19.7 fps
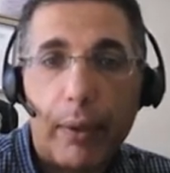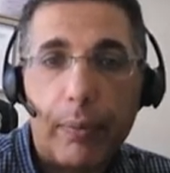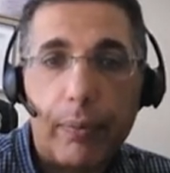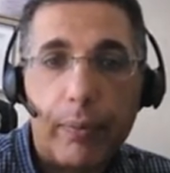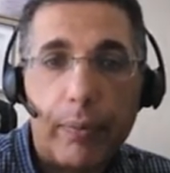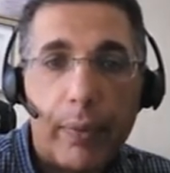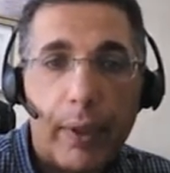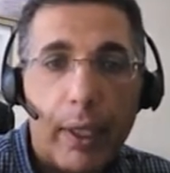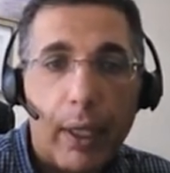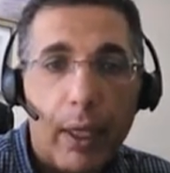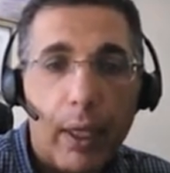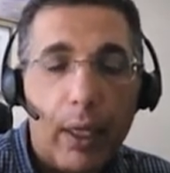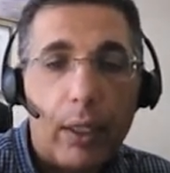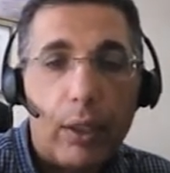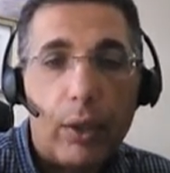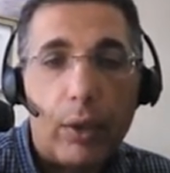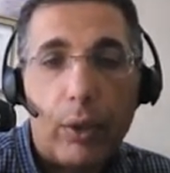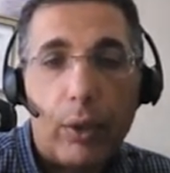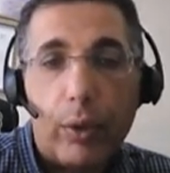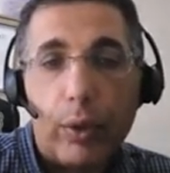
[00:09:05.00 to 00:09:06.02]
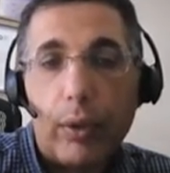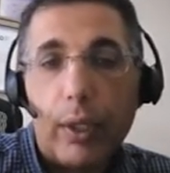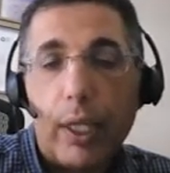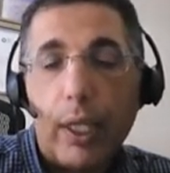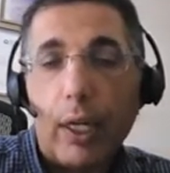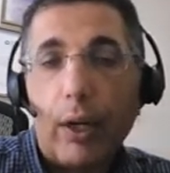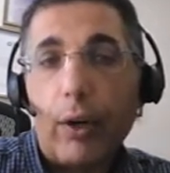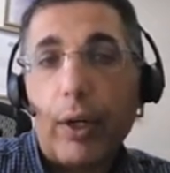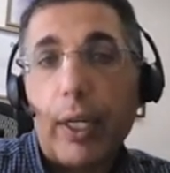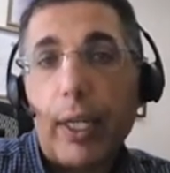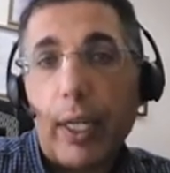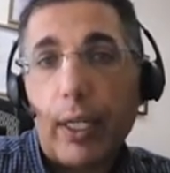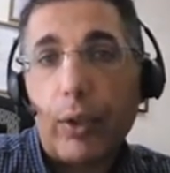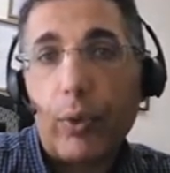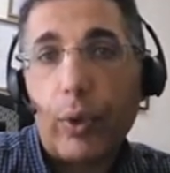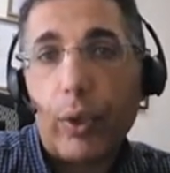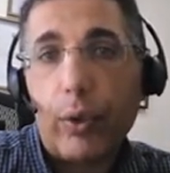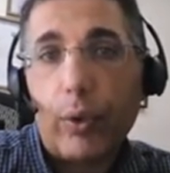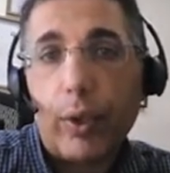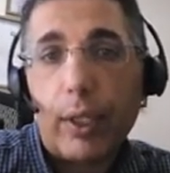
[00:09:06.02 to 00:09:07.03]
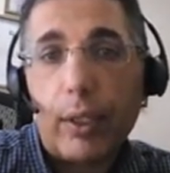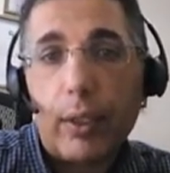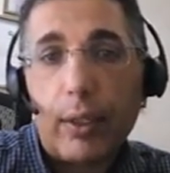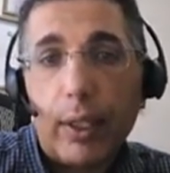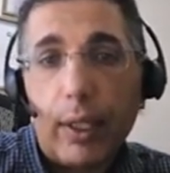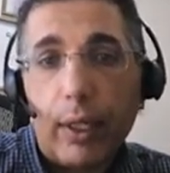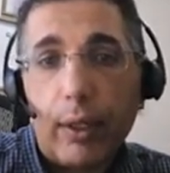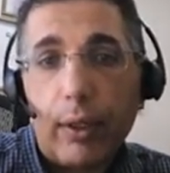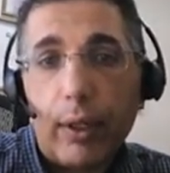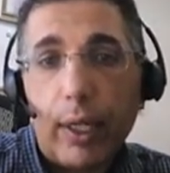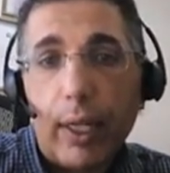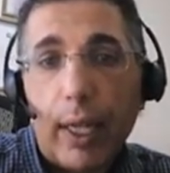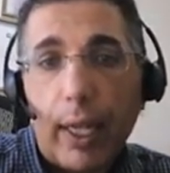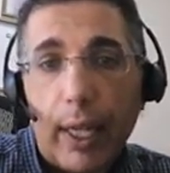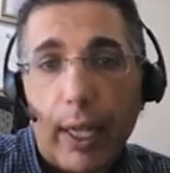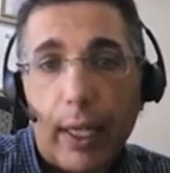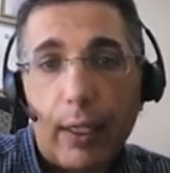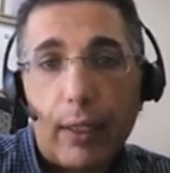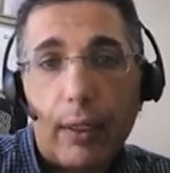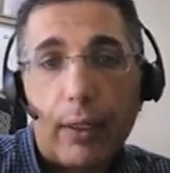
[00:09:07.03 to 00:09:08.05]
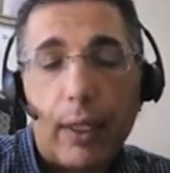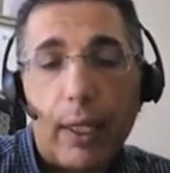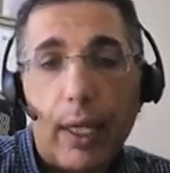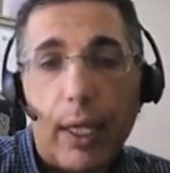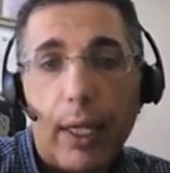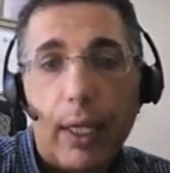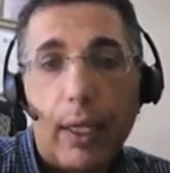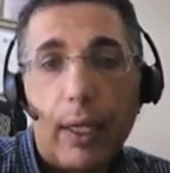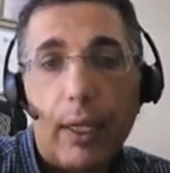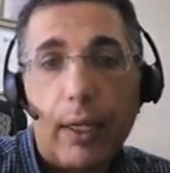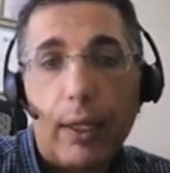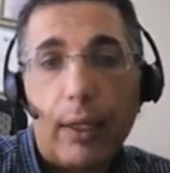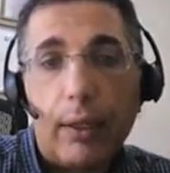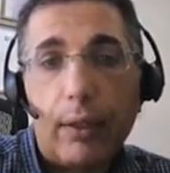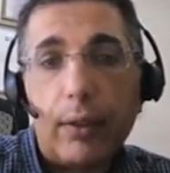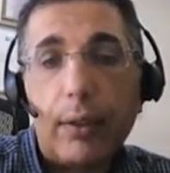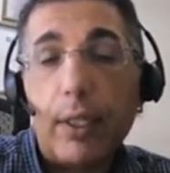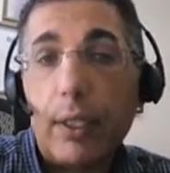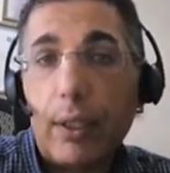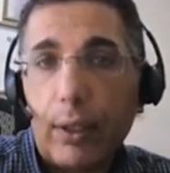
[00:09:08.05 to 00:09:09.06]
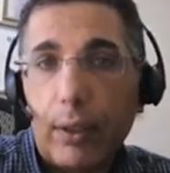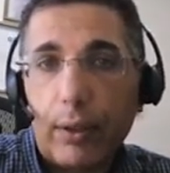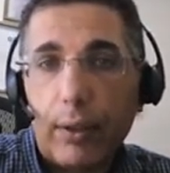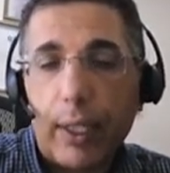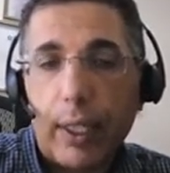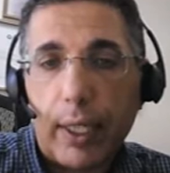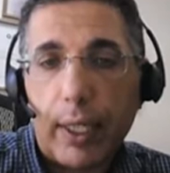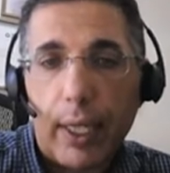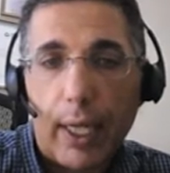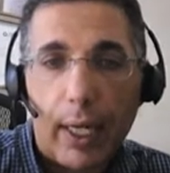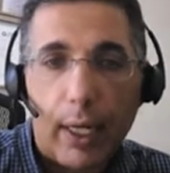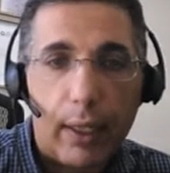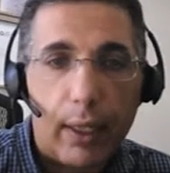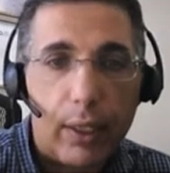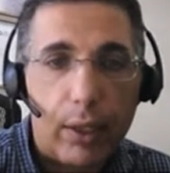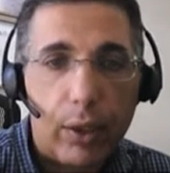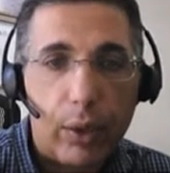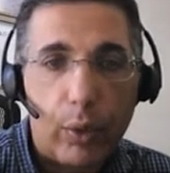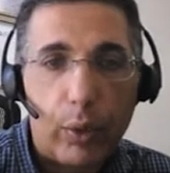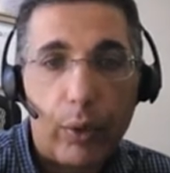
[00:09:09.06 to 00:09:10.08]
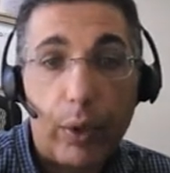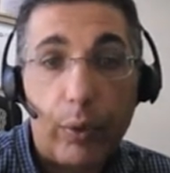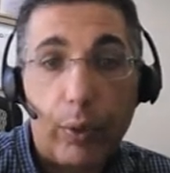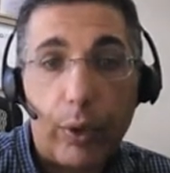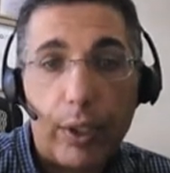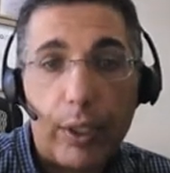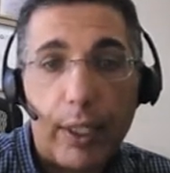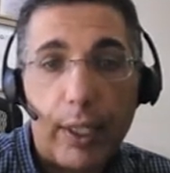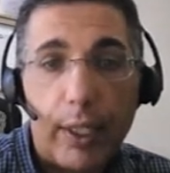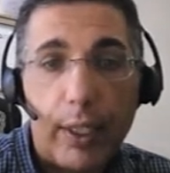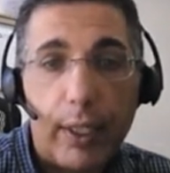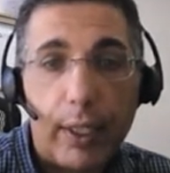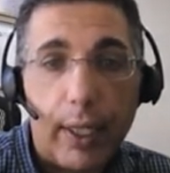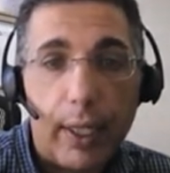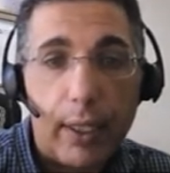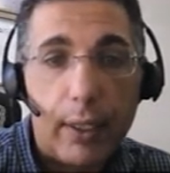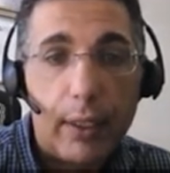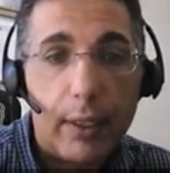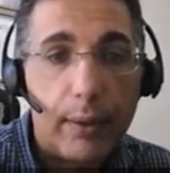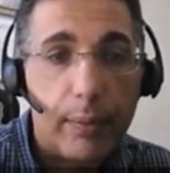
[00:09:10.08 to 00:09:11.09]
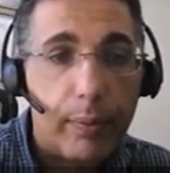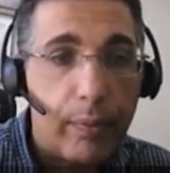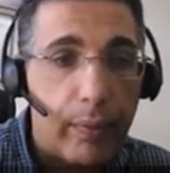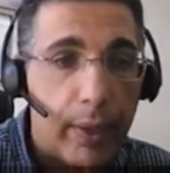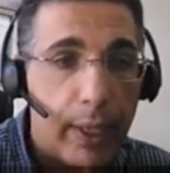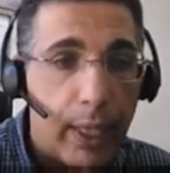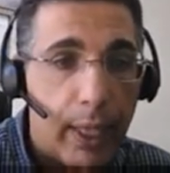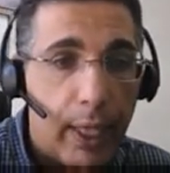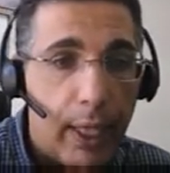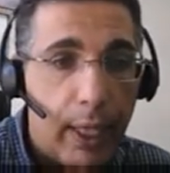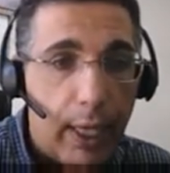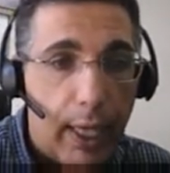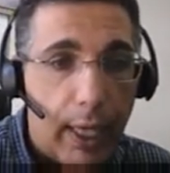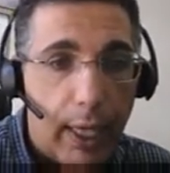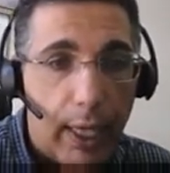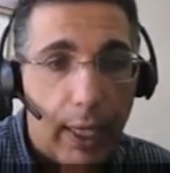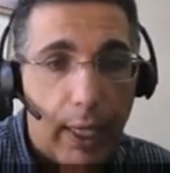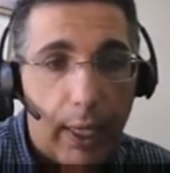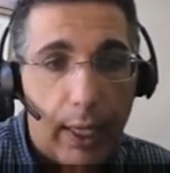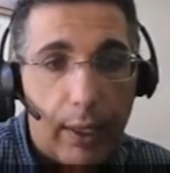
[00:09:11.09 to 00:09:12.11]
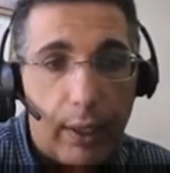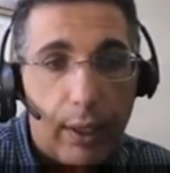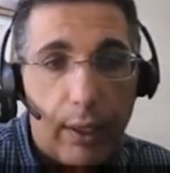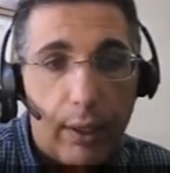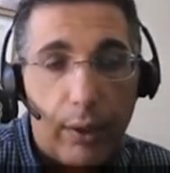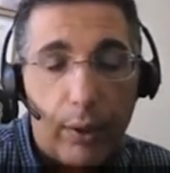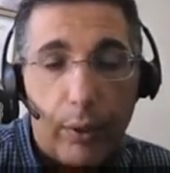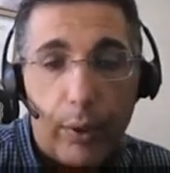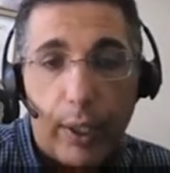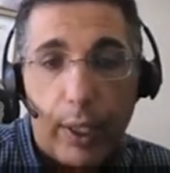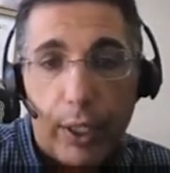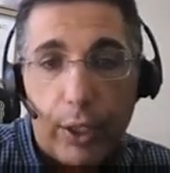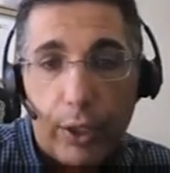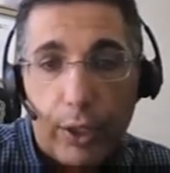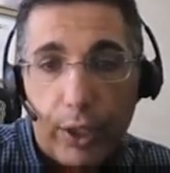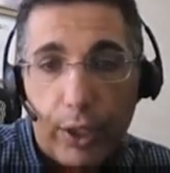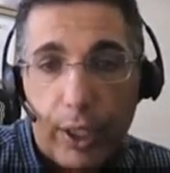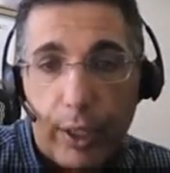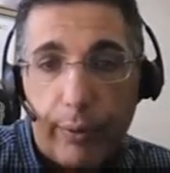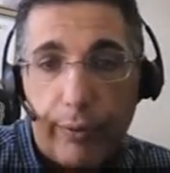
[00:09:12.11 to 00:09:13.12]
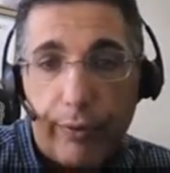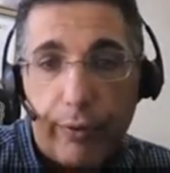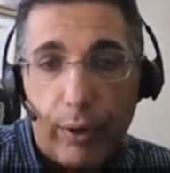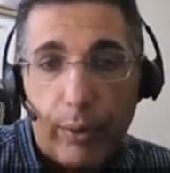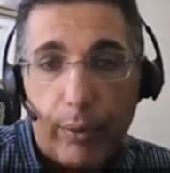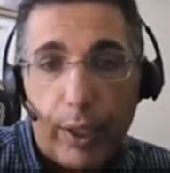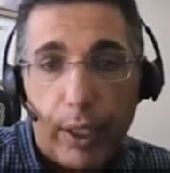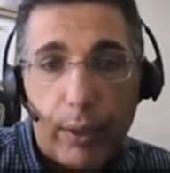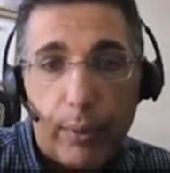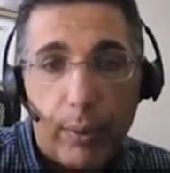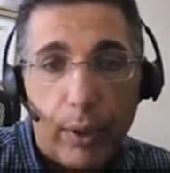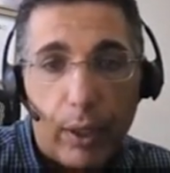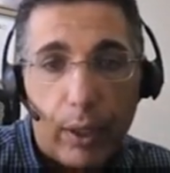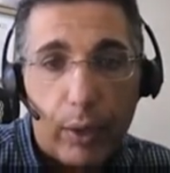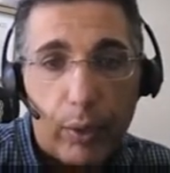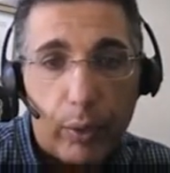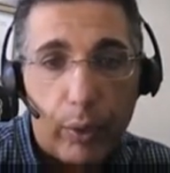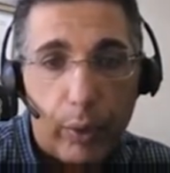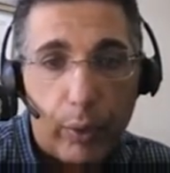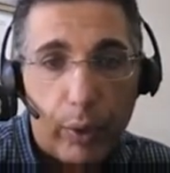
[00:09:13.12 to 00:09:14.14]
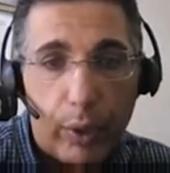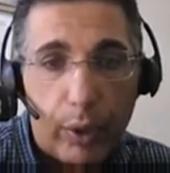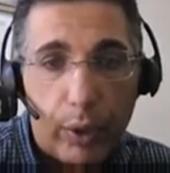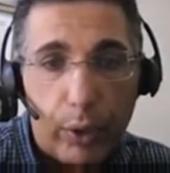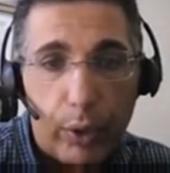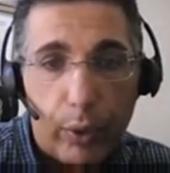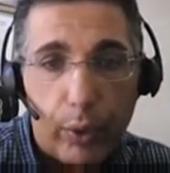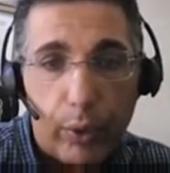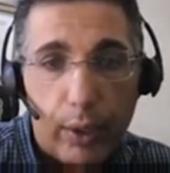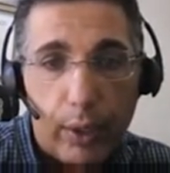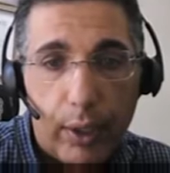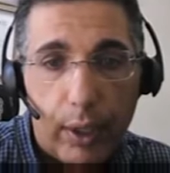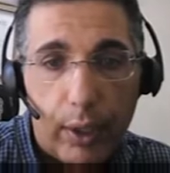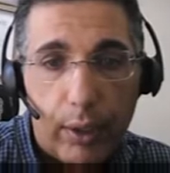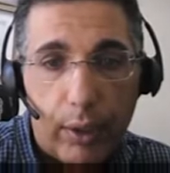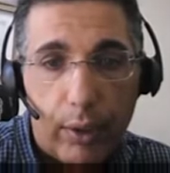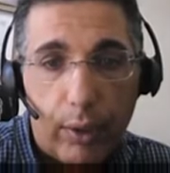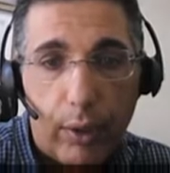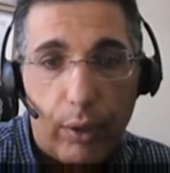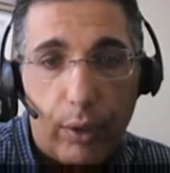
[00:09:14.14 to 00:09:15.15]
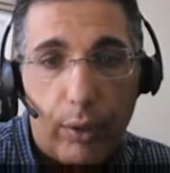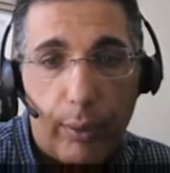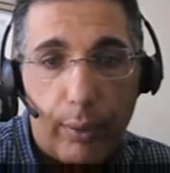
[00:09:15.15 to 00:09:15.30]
So in our case, we know that Sarah has a sister in Canada, so we will say yes. And the relationship from this box, we will choose sister or brother.